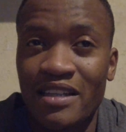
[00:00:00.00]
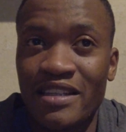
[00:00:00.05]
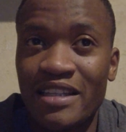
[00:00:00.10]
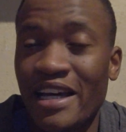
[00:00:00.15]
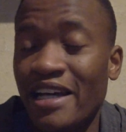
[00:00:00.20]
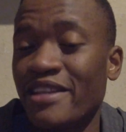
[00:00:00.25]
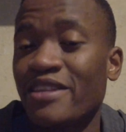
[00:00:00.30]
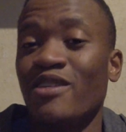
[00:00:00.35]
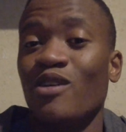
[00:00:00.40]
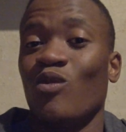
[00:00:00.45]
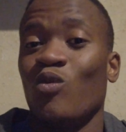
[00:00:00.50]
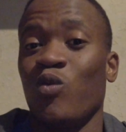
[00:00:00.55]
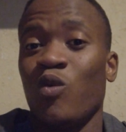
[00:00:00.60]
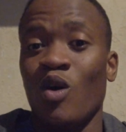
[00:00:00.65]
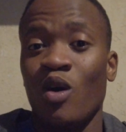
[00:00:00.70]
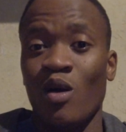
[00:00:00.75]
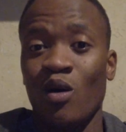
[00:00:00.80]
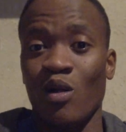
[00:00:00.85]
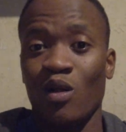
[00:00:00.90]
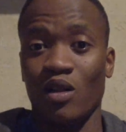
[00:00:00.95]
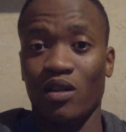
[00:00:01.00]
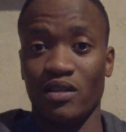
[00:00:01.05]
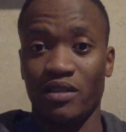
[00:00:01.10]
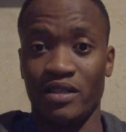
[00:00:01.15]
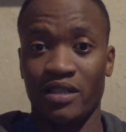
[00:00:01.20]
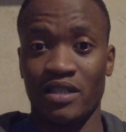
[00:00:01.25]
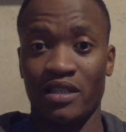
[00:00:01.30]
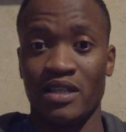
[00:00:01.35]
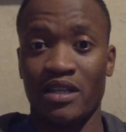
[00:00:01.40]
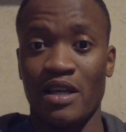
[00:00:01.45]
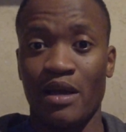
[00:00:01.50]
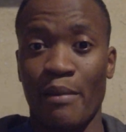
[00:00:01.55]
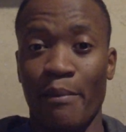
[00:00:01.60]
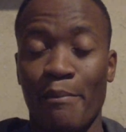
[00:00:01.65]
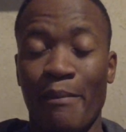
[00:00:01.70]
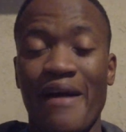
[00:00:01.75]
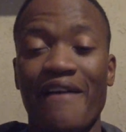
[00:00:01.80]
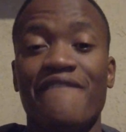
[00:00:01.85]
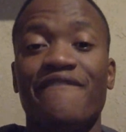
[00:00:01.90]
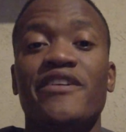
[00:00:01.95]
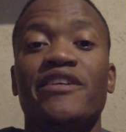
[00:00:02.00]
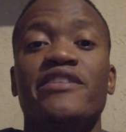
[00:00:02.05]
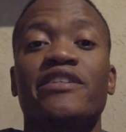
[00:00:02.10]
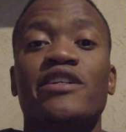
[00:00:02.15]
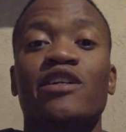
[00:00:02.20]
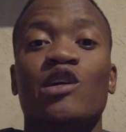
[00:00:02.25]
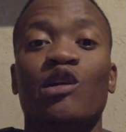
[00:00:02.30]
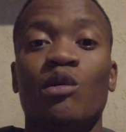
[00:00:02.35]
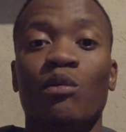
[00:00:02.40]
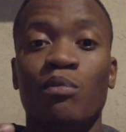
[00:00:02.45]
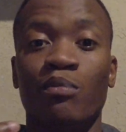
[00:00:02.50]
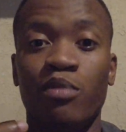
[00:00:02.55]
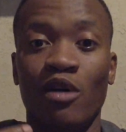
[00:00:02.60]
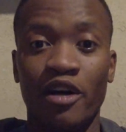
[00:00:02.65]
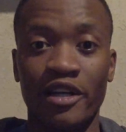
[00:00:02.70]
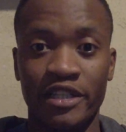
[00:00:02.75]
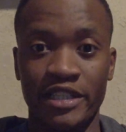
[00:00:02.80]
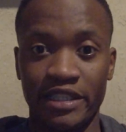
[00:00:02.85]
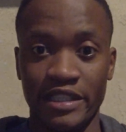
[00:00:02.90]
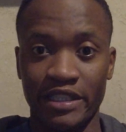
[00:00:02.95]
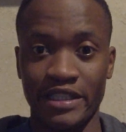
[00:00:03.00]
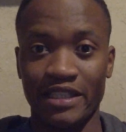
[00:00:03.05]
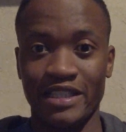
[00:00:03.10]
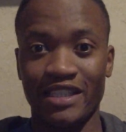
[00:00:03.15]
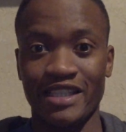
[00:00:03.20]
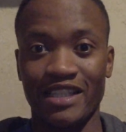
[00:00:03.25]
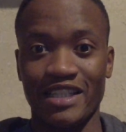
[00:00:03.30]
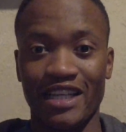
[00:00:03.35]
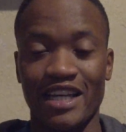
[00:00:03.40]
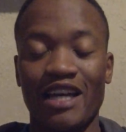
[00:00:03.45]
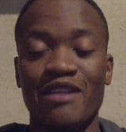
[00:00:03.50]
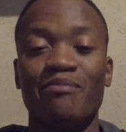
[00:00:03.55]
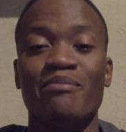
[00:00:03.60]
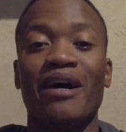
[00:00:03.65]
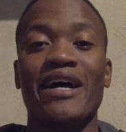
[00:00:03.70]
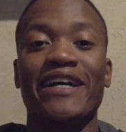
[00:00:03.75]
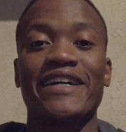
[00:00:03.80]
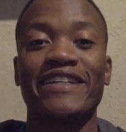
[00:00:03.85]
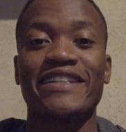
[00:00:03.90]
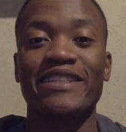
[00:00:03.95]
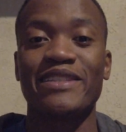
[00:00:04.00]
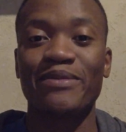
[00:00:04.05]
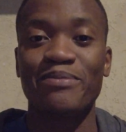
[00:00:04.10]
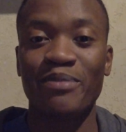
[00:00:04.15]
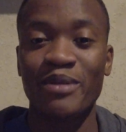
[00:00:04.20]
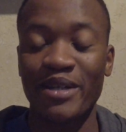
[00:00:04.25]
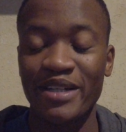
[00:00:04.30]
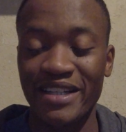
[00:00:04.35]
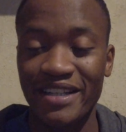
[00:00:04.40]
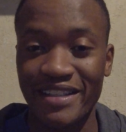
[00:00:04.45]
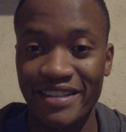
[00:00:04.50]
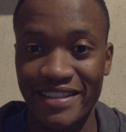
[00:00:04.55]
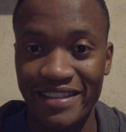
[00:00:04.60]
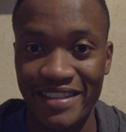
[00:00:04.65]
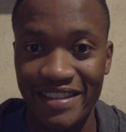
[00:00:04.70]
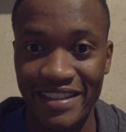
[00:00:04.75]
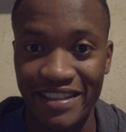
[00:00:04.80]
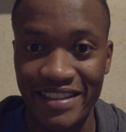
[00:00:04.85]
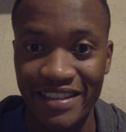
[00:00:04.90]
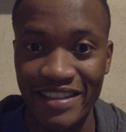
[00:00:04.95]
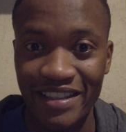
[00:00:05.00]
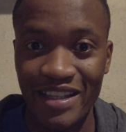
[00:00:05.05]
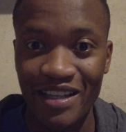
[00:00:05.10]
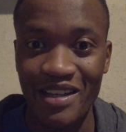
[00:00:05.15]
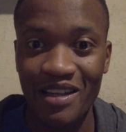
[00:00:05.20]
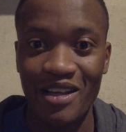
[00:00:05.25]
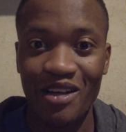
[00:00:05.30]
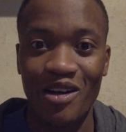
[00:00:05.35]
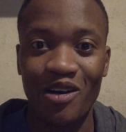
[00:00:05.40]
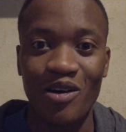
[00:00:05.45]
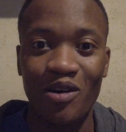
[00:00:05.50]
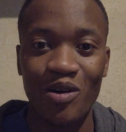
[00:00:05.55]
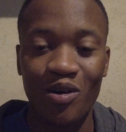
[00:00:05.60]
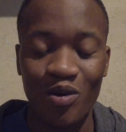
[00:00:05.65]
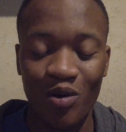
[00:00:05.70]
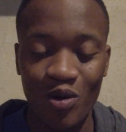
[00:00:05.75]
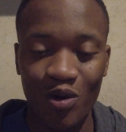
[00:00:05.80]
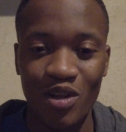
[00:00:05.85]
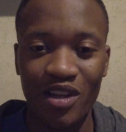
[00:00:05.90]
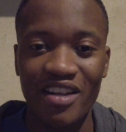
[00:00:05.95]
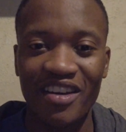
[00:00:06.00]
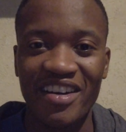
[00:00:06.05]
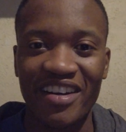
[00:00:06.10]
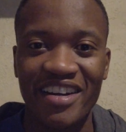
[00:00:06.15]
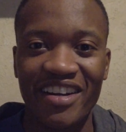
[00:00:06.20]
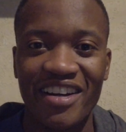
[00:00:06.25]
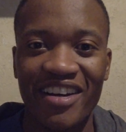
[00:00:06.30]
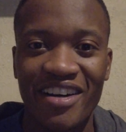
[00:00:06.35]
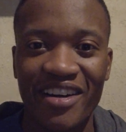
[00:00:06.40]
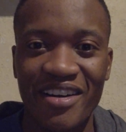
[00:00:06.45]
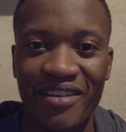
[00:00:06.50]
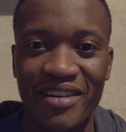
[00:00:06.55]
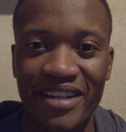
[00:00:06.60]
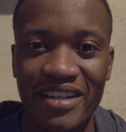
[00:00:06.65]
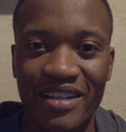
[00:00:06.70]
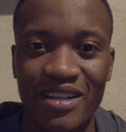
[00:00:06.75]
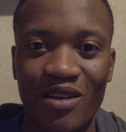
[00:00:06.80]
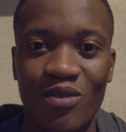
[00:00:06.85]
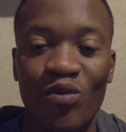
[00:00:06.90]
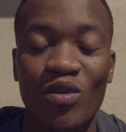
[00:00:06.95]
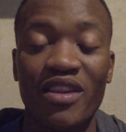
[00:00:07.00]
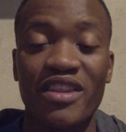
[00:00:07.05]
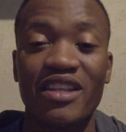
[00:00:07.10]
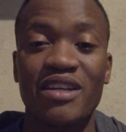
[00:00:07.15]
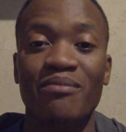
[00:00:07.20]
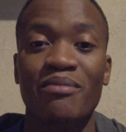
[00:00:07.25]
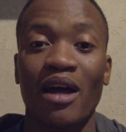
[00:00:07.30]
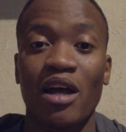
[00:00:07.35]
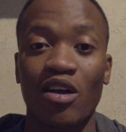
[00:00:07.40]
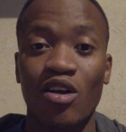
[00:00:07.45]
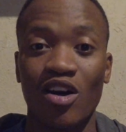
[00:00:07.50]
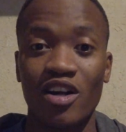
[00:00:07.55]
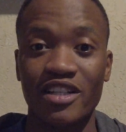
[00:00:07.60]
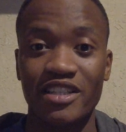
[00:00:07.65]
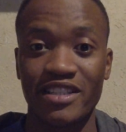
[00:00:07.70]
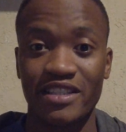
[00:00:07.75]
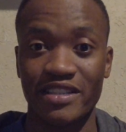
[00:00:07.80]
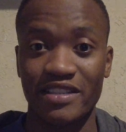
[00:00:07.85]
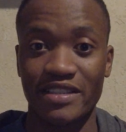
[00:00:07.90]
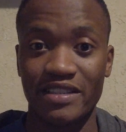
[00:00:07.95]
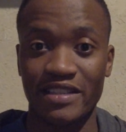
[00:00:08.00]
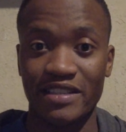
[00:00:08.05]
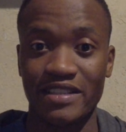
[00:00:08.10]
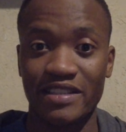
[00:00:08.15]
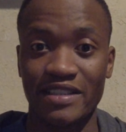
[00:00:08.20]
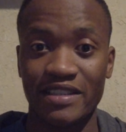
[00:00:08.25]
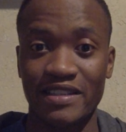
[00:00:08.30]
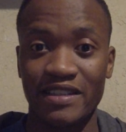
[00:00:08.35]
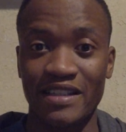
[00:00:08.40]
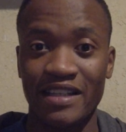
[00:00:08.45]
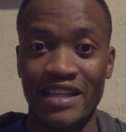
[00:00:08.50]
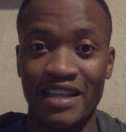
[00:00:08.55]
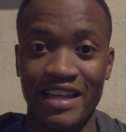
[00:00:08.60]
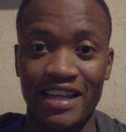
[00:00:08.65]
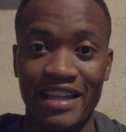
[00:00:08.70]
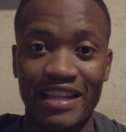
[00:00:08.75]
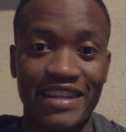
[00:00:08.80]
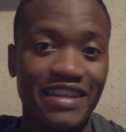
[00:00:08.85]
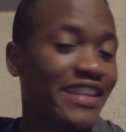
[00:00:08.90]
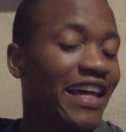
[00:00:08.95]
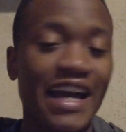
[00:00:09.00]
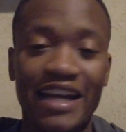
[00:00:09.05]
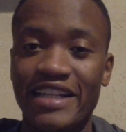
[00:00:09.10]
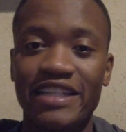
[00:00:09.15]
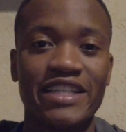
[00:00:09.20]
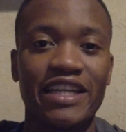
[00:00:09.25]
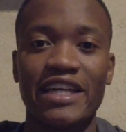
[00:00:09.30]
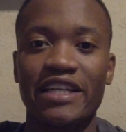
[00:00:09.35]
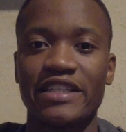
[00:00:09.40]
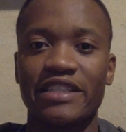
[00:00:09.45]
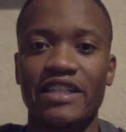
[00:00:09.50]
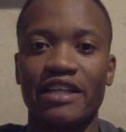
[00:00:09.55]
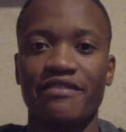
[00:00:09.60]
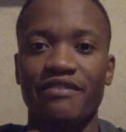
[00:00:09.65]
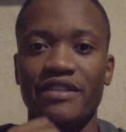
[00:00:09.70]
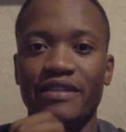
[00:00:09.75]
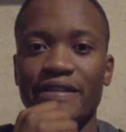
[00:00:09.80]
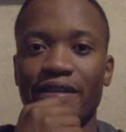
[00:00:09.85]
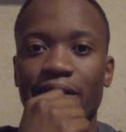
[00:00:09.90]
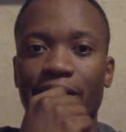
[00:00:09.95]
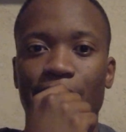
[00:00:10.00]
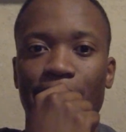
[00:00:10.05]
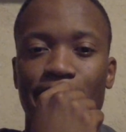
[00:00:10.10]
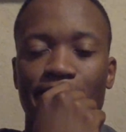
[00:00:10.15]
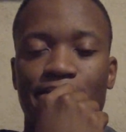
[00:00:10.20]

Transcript: That the world, my physical body, and my experiences are all occurring within my consciousness. That changed everything.